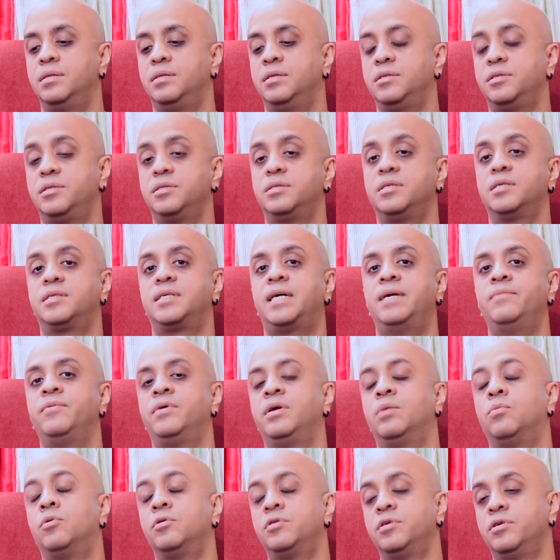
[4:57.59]
this is the time
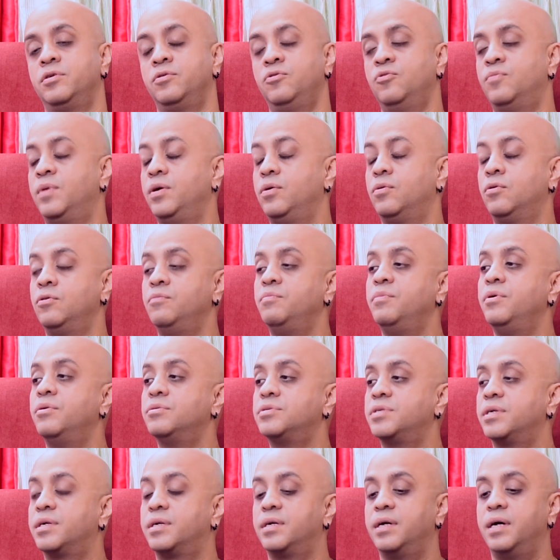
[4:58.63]
when I wanted to do my own
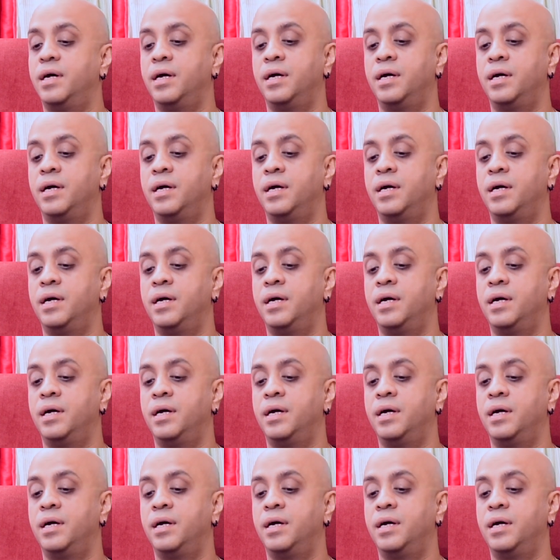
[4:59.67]
music,